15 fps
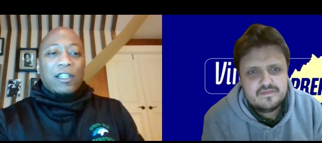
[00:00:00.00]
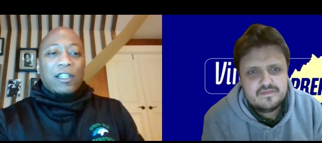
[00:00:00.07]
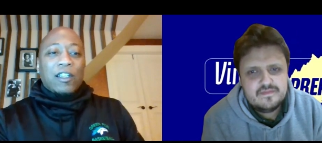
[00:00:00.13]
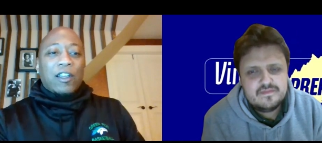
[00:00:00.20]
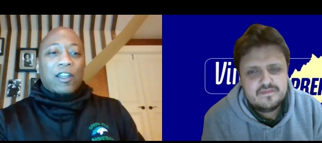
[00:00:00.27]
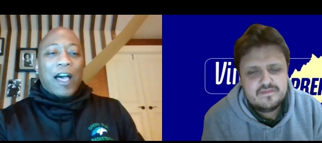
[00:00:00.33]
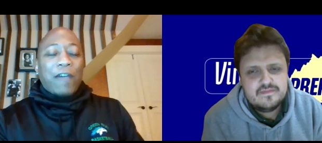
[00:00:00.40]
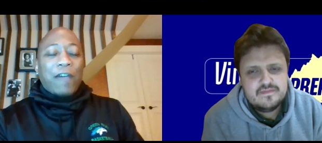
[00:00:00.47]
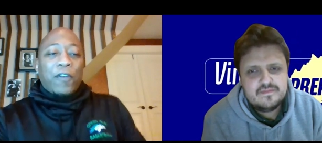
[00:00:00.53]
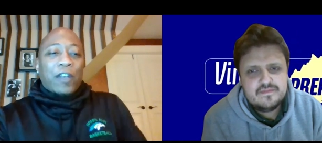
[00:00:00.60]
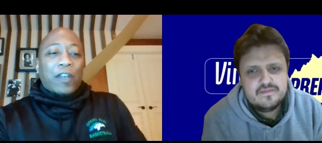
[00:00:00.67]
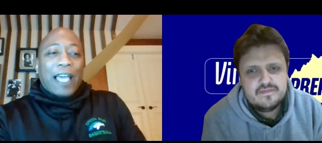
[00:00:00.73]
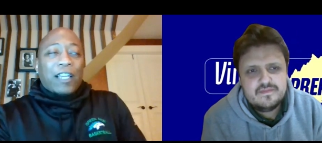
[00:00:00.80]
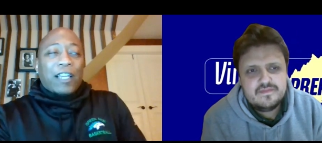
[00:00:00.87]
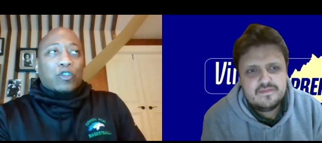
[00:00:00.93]
Speaker 1: I felt
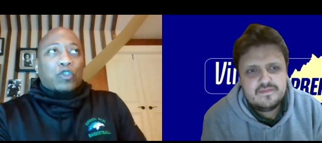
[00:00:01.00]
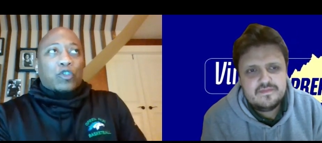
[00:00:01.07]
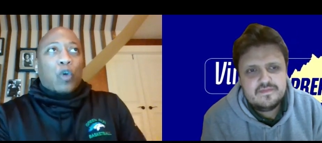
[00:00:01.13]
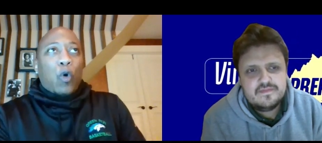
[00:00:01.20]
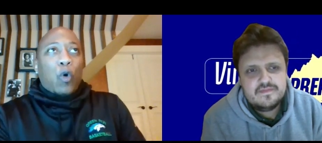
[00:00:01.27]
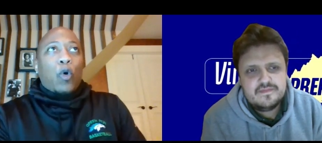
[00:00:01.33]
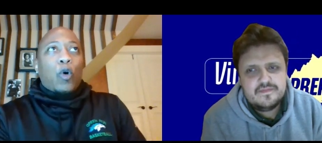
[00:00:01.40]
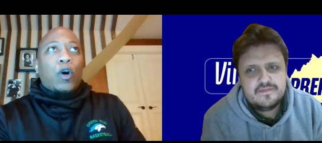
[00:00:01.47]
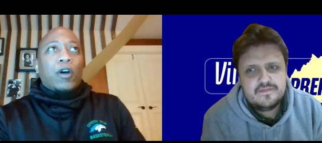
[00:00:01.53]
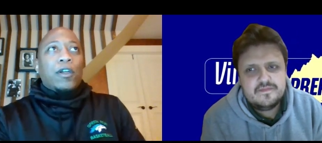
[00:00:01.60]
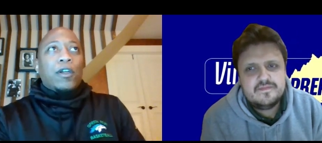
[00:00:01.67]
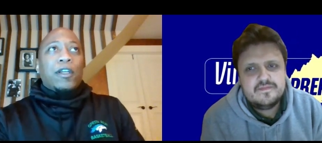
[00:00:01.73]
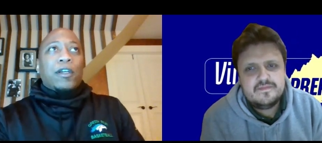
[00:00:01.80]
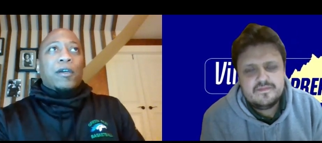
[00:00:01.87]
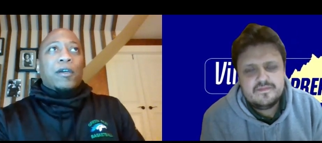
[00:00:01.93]
I could score,
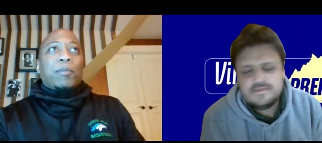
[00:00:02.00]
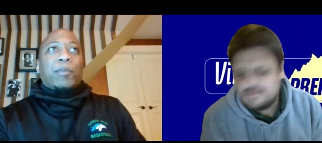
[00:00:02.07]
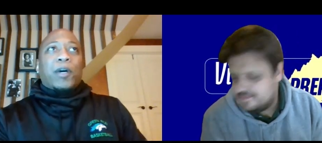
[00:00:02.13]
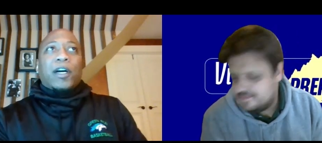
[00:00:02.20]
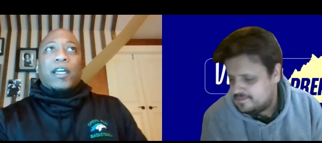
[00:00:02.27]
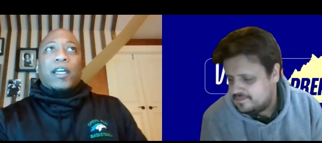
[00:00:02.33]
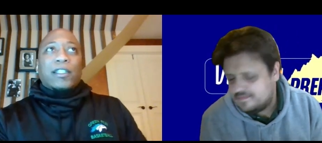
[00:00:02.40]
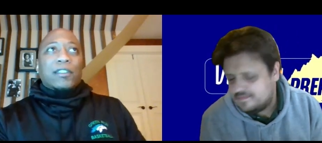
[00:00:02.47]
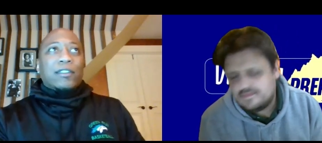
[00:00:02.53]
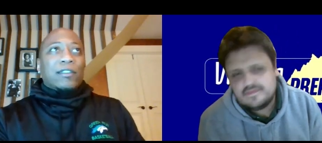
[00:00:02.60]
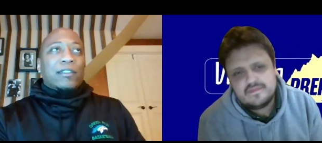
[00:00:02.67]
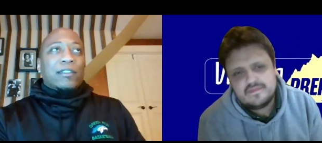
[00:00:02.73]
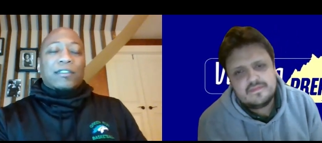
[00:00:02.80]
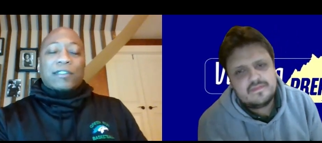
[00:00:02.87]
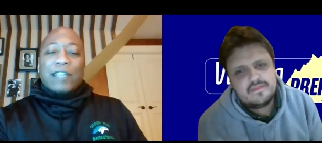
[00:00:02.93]
but
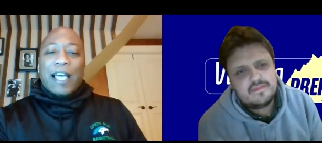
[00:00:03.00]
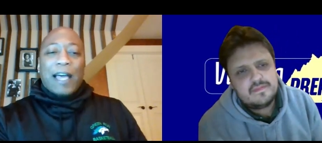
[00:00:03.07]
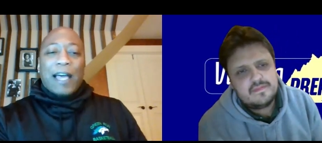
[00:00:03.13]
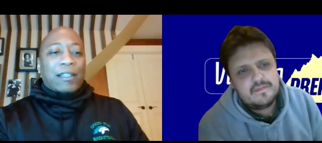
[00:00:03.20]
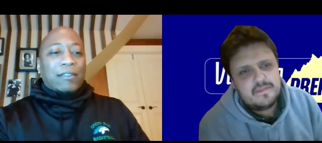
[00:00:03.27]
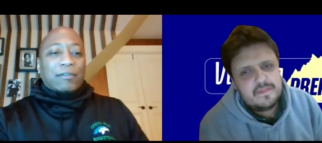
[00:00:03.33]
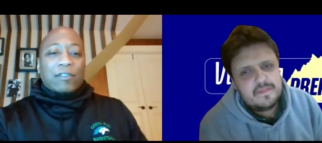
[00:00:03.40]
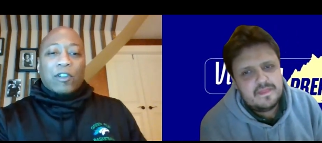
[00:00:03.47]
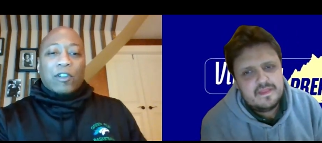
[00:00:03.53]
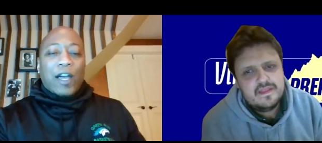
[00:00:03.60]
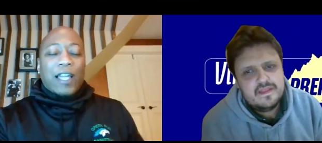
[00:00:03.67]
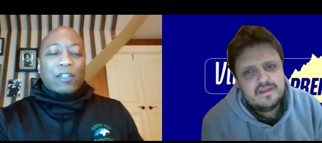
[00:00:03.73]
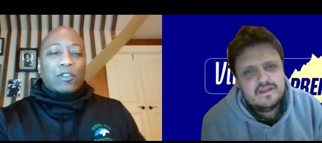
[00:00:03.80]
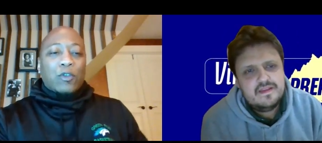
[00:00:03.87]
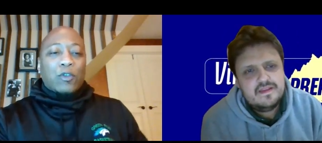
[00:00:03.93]
I
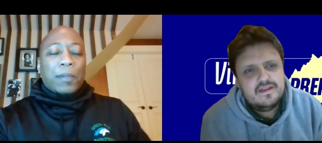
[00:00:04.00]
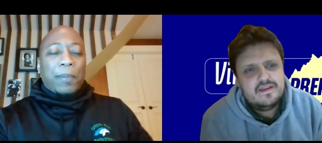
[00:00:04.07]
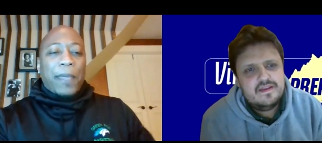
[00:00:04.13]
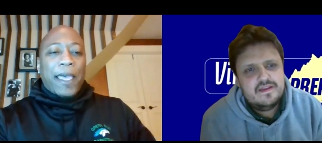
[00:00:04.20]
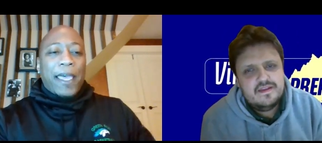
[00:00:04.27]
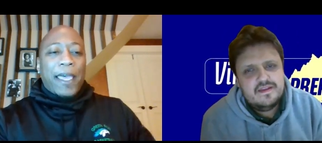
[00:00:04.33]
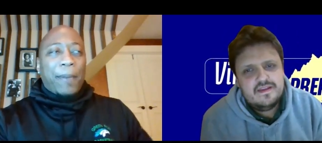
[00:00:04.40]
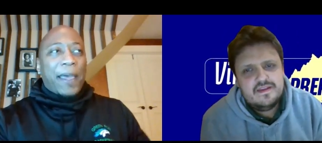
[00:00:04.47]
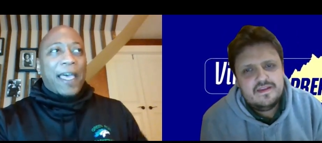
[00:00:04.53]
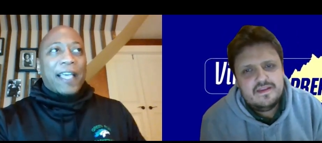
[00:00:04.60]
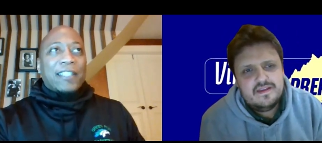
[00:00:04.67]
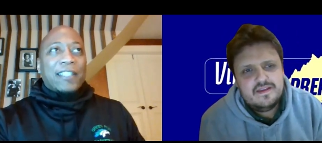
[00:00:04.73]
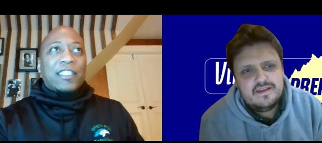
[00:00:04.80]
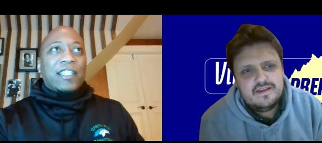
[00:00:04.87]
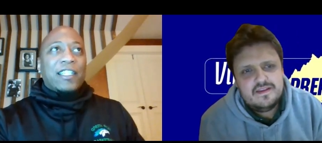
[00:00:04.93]
enjoyed
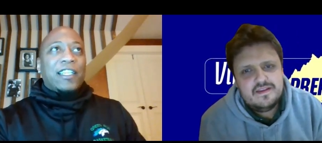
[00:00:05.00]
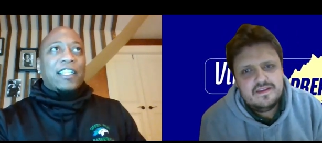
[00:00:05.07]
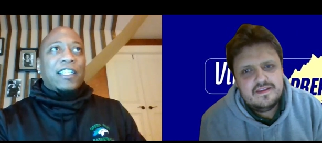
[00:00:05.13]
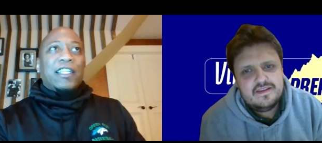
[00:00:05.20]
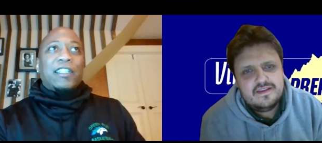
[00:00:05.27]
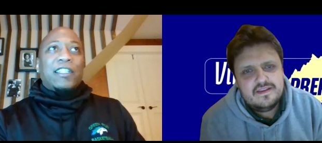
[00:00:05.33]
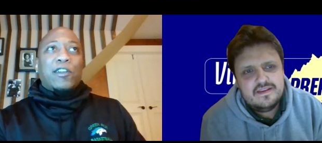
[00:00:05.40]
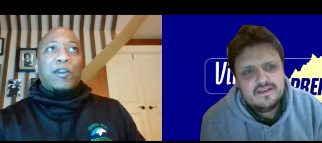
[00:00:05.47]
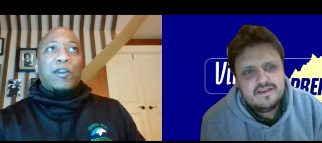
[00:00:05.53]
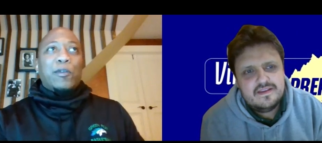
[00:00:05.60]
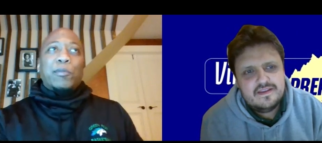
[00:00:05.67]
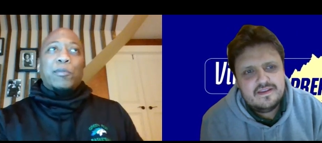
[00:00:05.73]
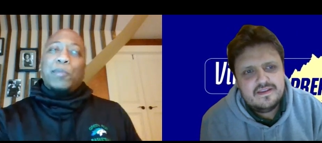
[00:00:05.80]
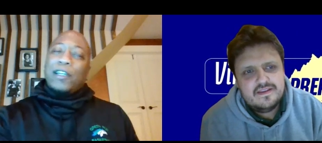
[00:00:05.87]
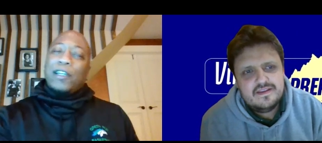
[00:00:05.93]
passing
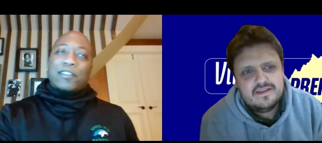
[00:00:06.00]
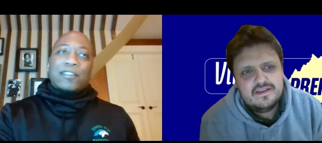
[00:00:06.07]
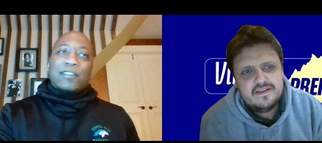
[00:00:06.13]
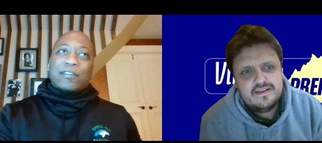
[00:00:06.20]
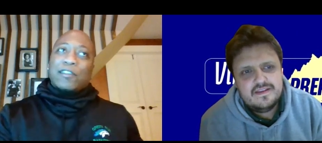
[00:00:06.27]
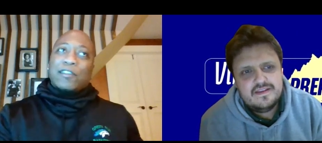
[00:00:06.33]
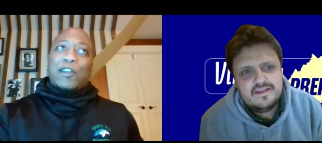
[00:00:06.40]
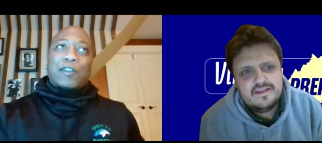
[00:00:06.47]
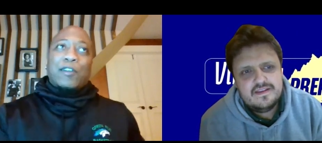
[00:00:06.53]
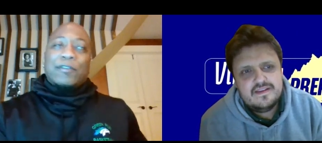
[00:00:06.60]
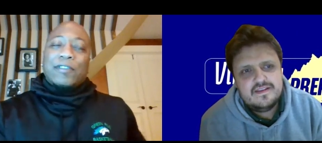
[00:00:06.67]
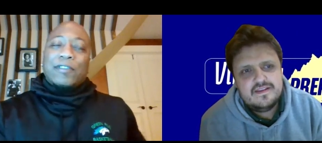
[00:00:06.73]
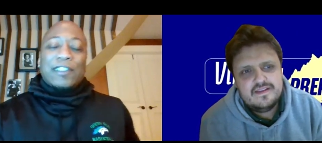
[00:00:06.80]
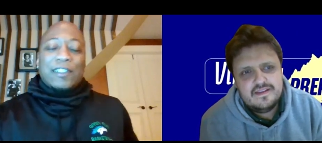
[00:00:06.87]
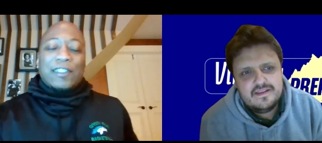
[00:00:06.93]
and, Butts, he
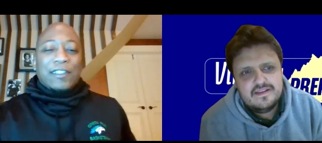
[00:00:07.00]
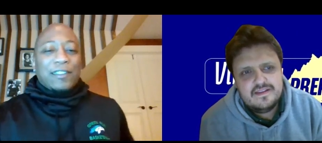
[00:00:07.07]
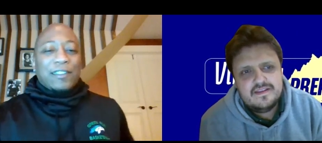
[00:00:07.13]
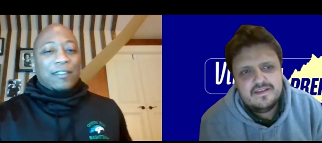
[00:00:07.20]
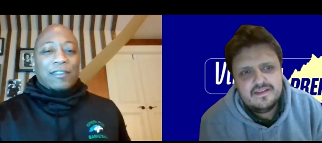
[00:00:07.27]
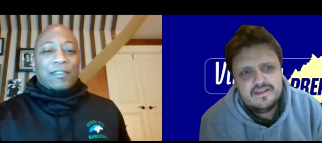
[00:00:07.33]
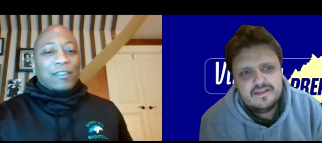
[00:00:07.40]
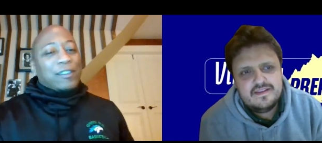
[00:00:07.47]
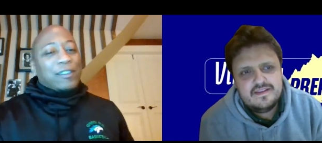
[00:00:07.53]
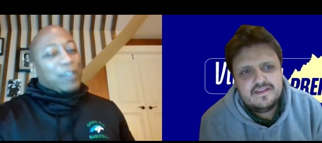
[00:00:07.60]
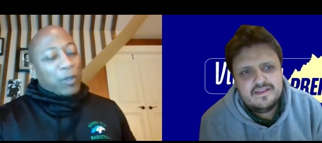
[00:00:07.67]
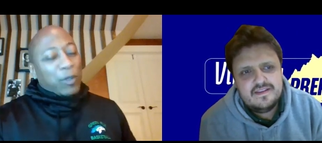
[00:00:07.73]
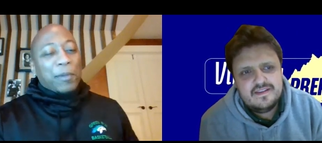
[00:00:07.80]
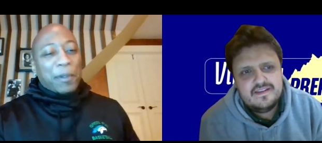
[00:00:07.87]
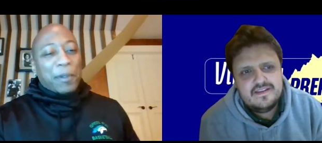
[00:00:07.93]

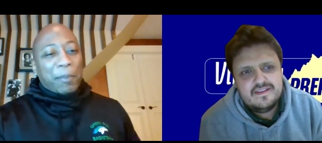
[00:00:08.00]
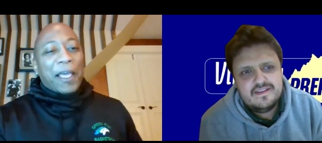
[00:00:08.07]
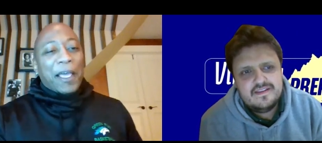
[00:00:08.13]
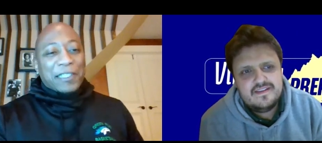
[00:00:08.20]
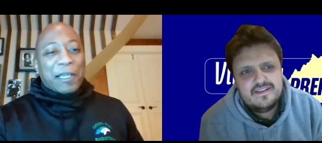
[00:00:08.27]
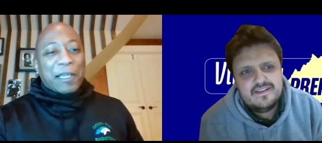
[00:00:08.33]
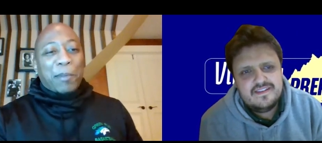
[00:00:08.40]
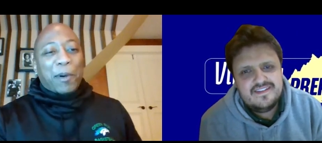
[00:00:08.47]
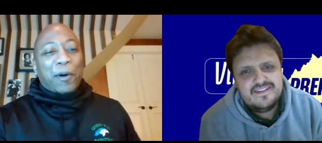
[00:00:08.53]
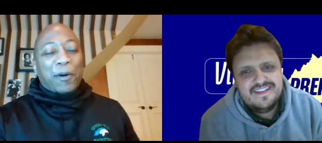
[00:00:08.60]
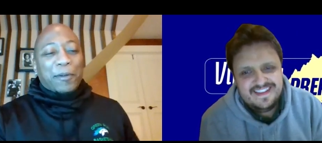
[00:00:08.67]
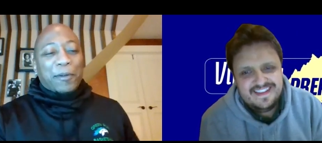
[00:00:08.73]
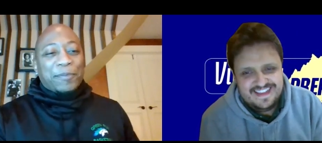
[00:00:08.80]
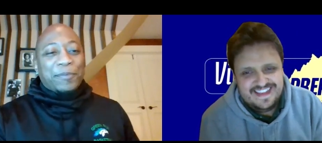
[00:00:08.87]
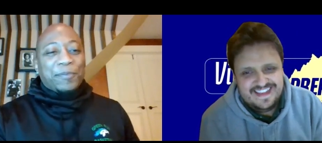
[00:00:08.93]
wanted me to pass that ball.